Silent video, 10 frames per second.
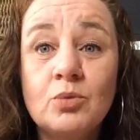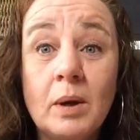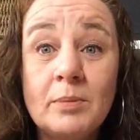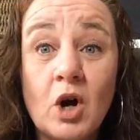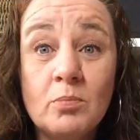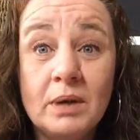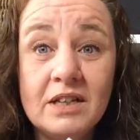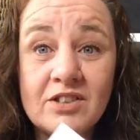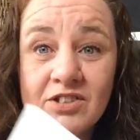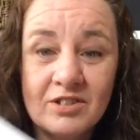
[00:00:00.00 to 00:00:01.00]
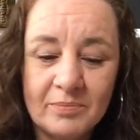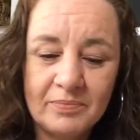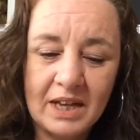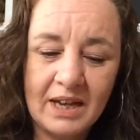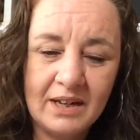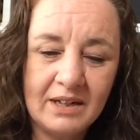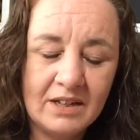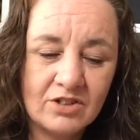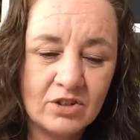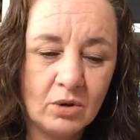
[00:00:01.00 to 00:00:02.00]
WhipGo piece, and
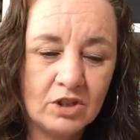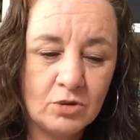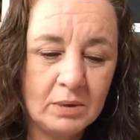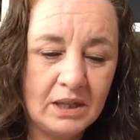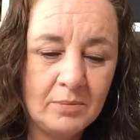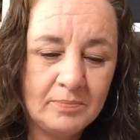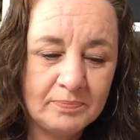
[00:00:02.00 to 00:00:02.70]
it's going to be